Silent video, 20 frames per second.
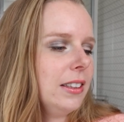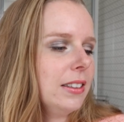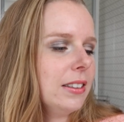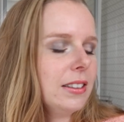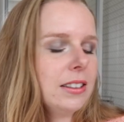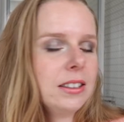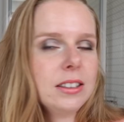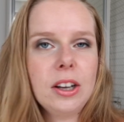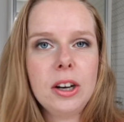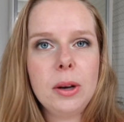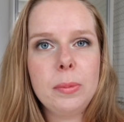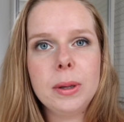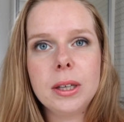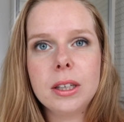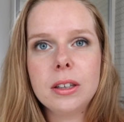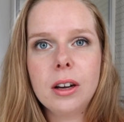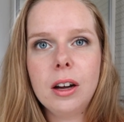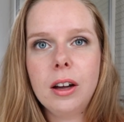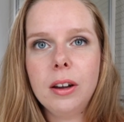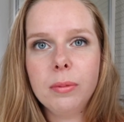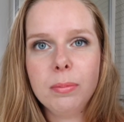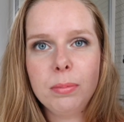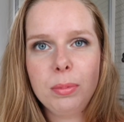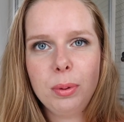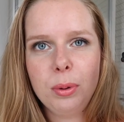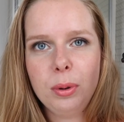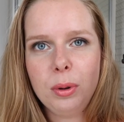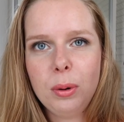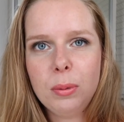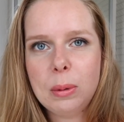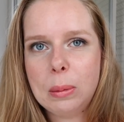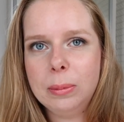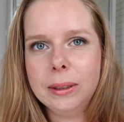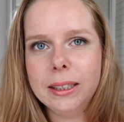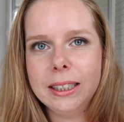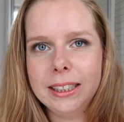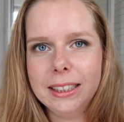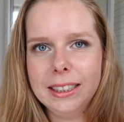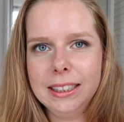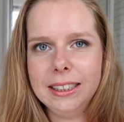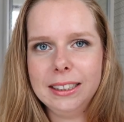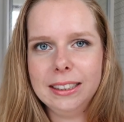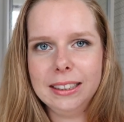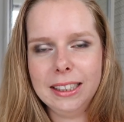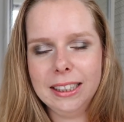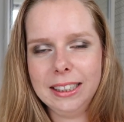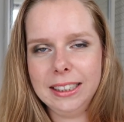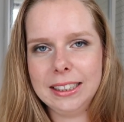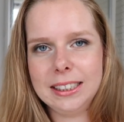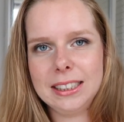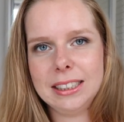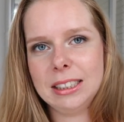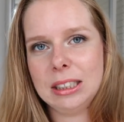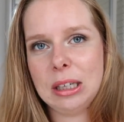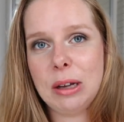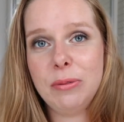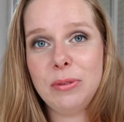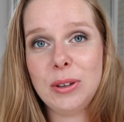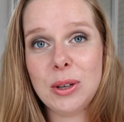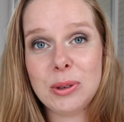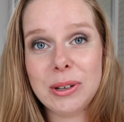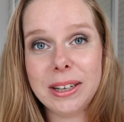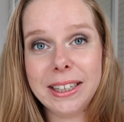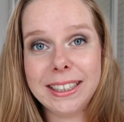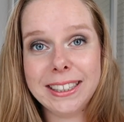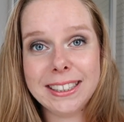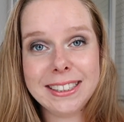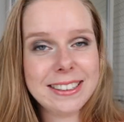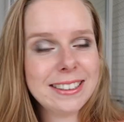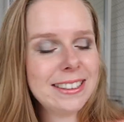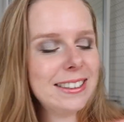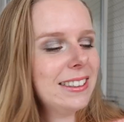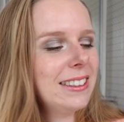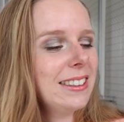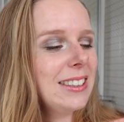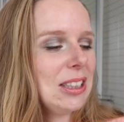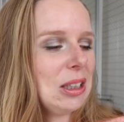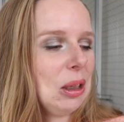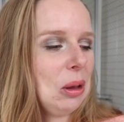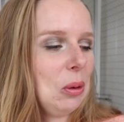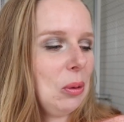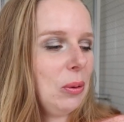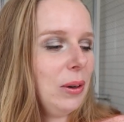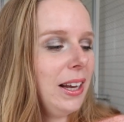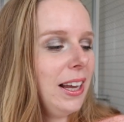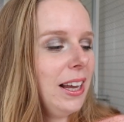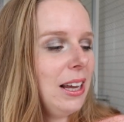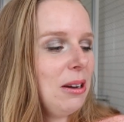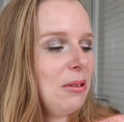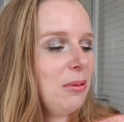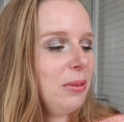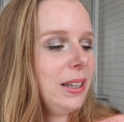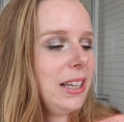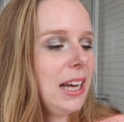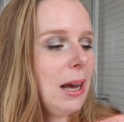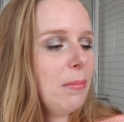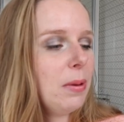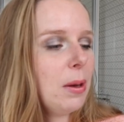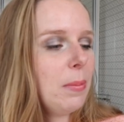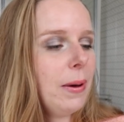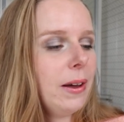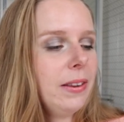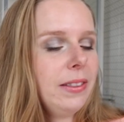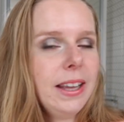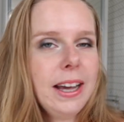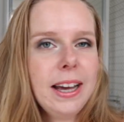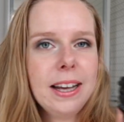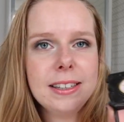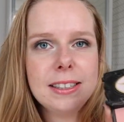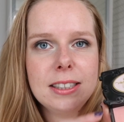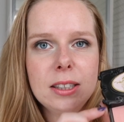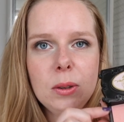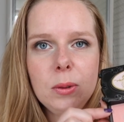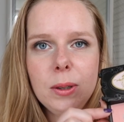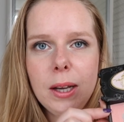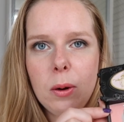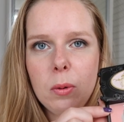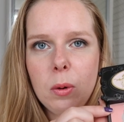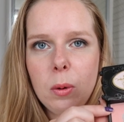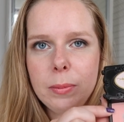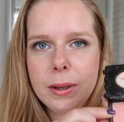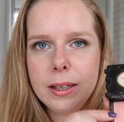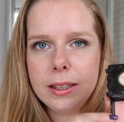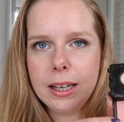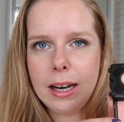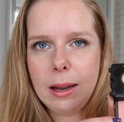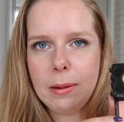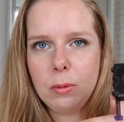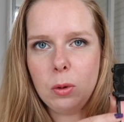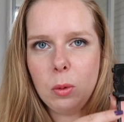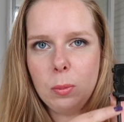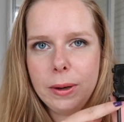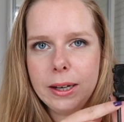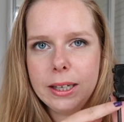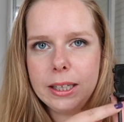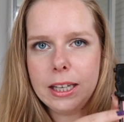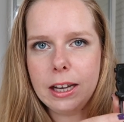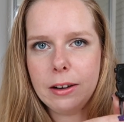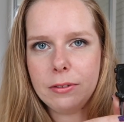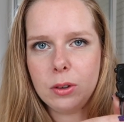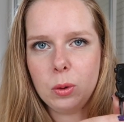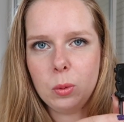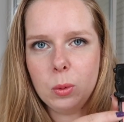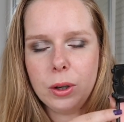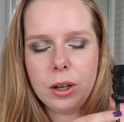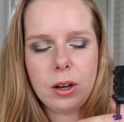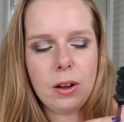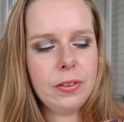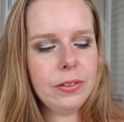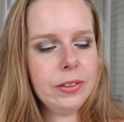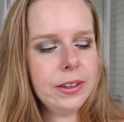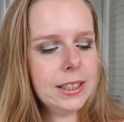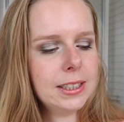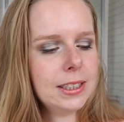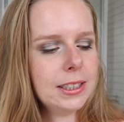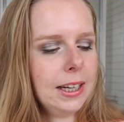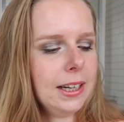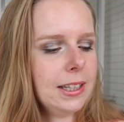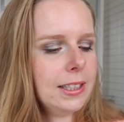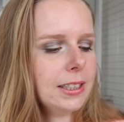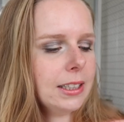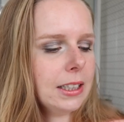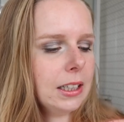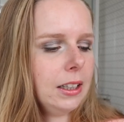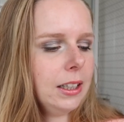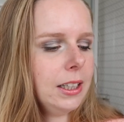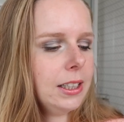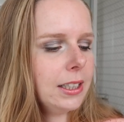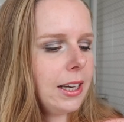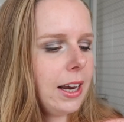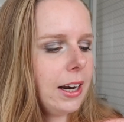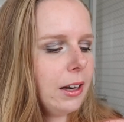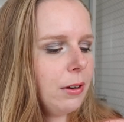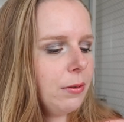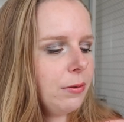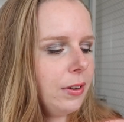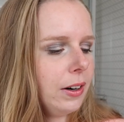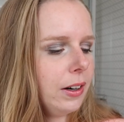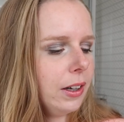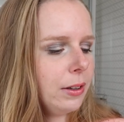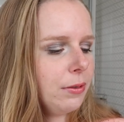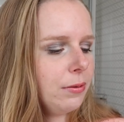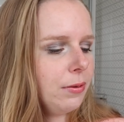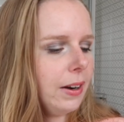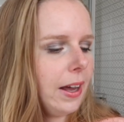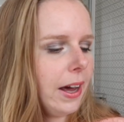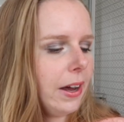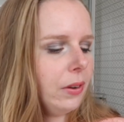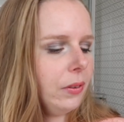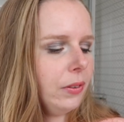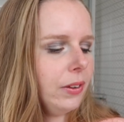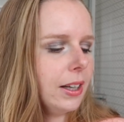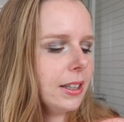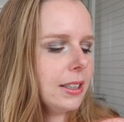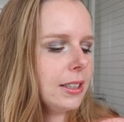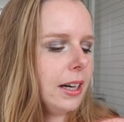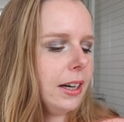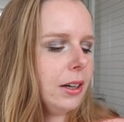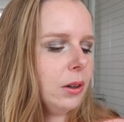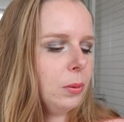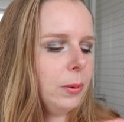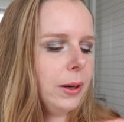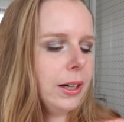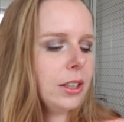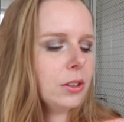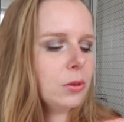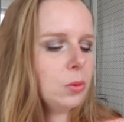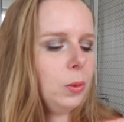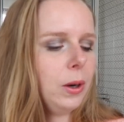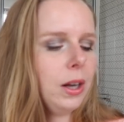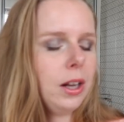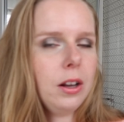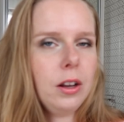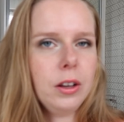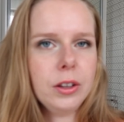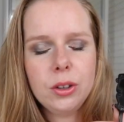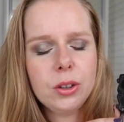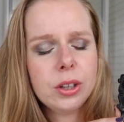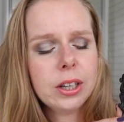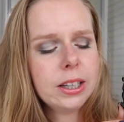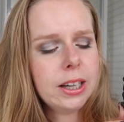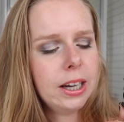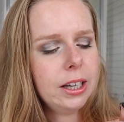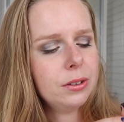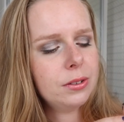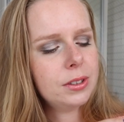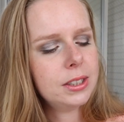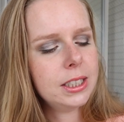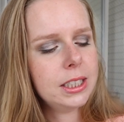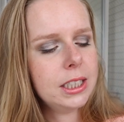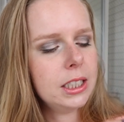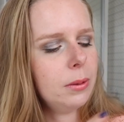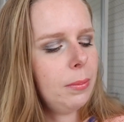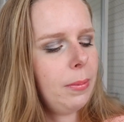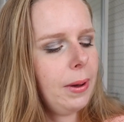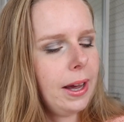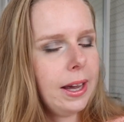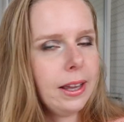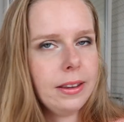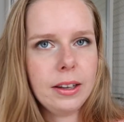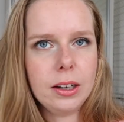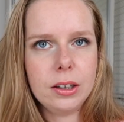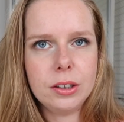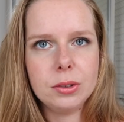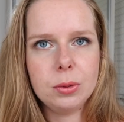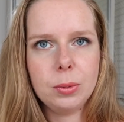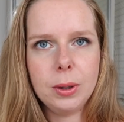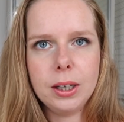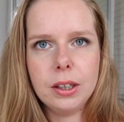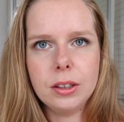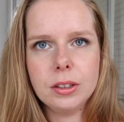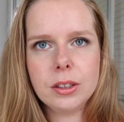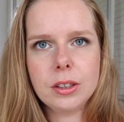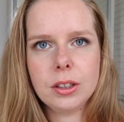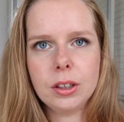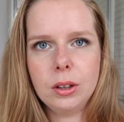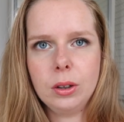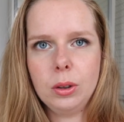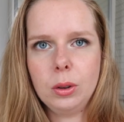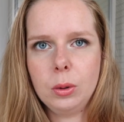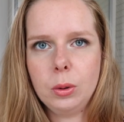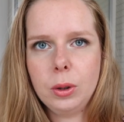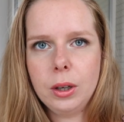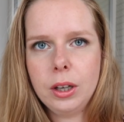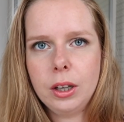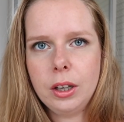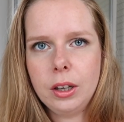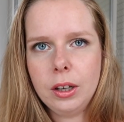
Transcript: is gonna be gone probably in like a few days so really happy about that so that will mean that I will mainly have to work on this side still it's getting fairly flat on that side already as well you can kind of see the pan there as well so